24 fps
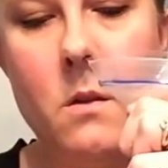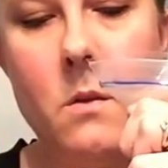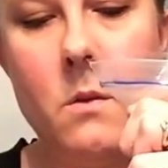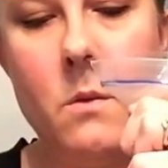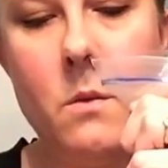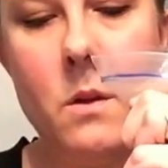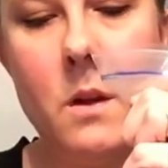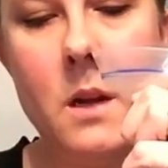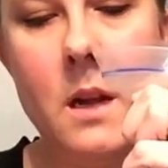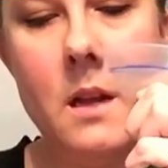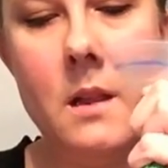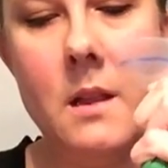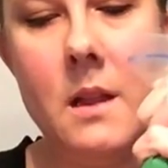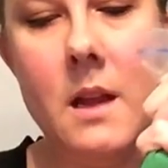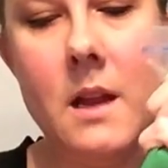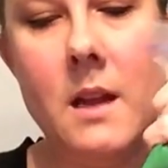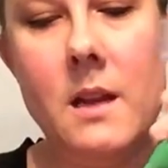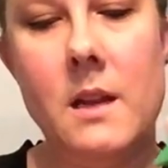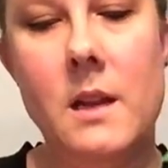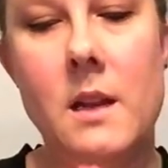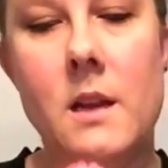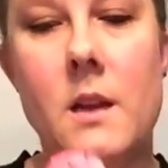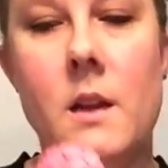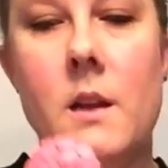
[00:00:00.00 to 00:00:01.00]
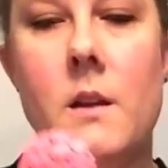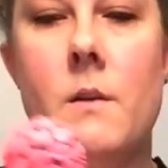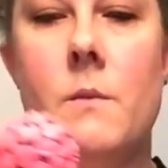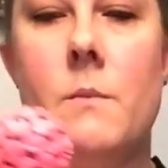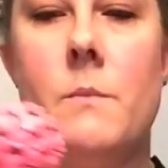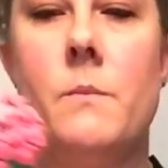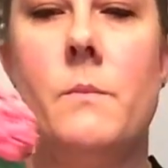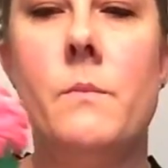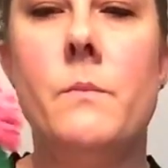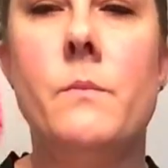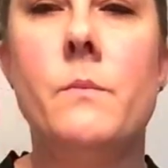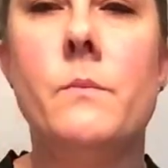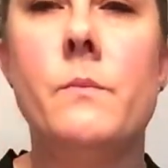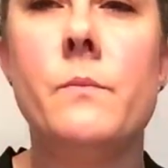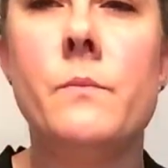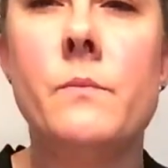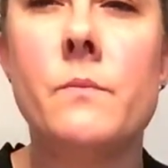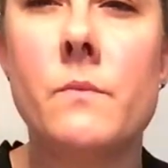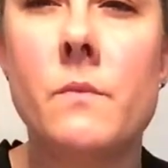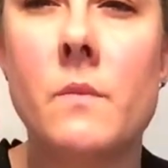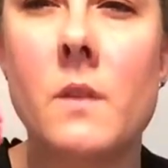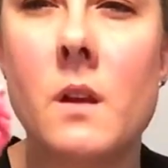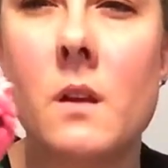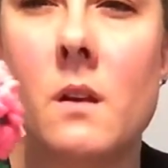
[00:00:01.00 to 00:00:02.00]
We're getting the idea here.
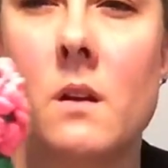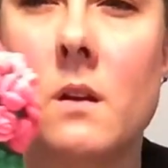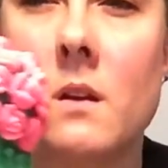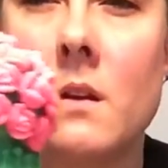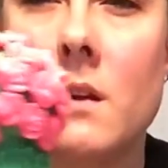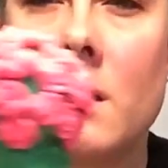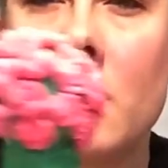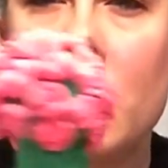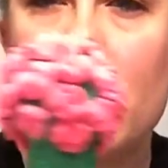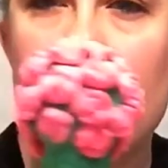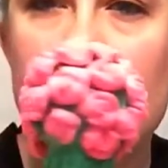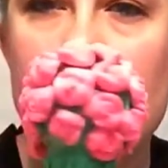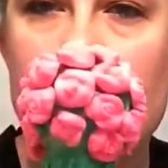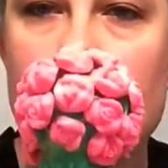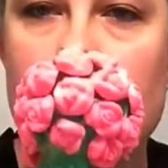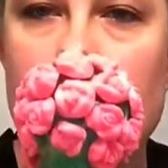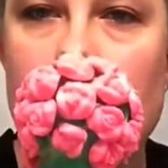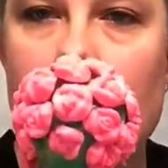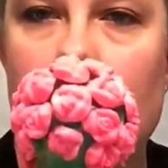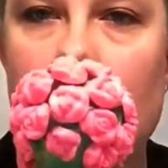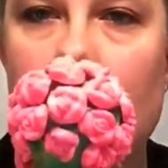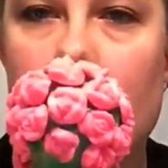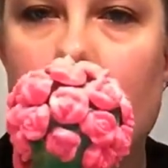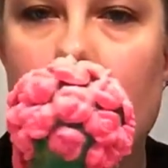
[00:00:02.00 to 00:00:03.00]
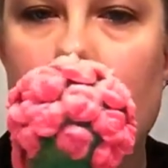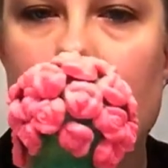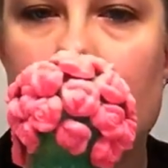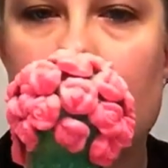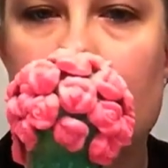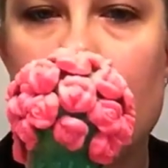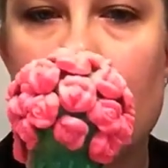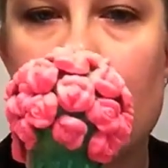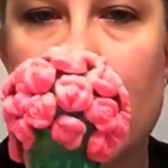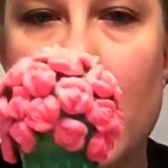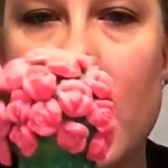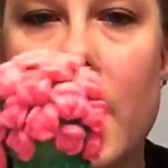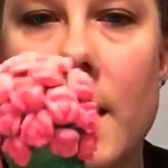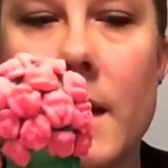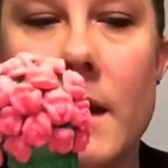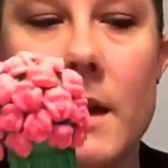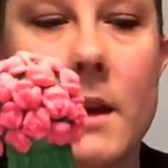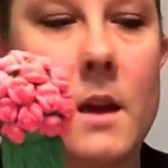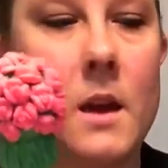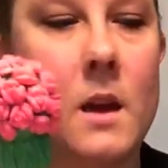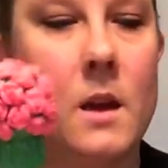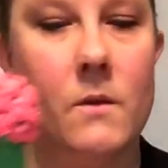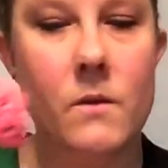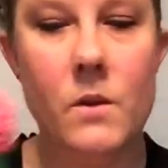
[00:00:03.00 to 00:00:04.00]
Do you see them? Okay.
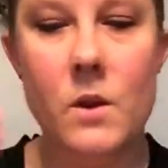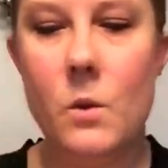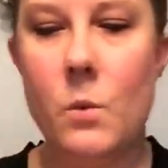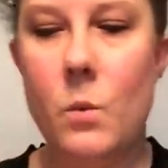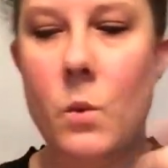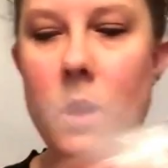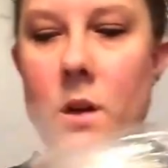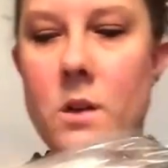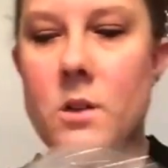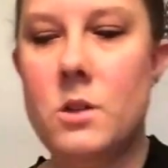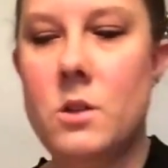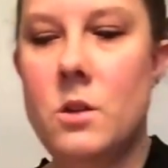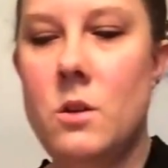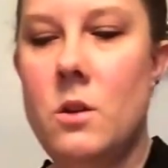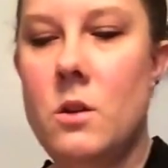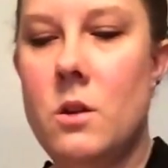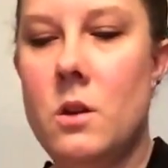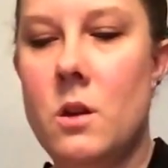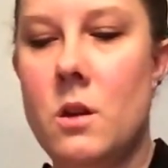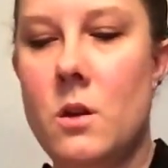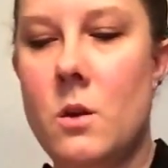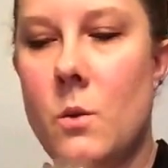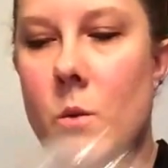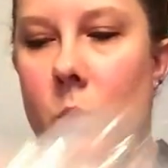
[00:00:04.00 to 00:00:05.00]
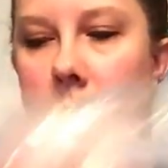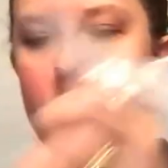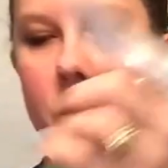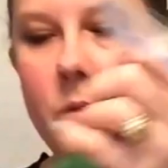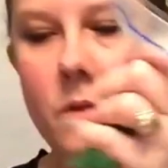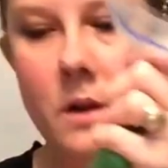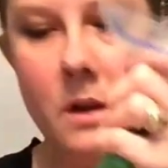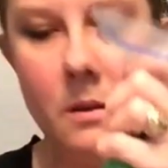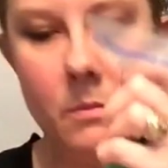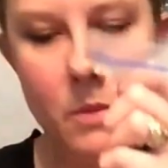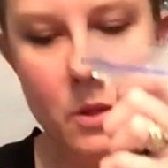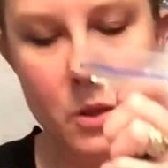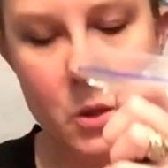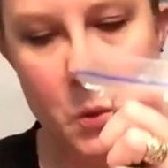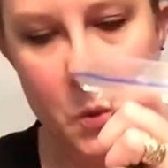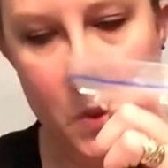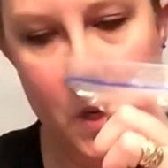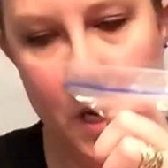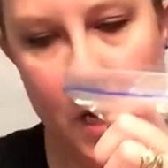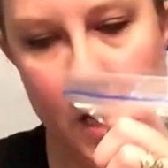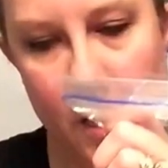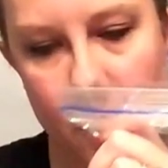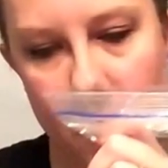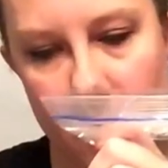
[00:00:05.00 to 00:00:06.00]
If you want to, you can go over in
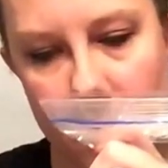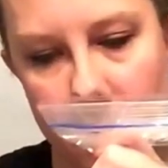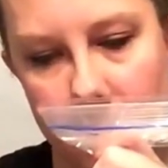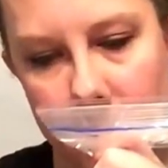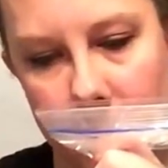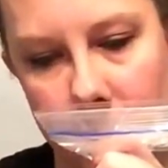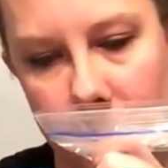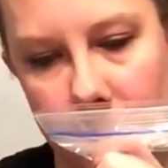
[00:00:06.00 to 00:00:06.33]
between.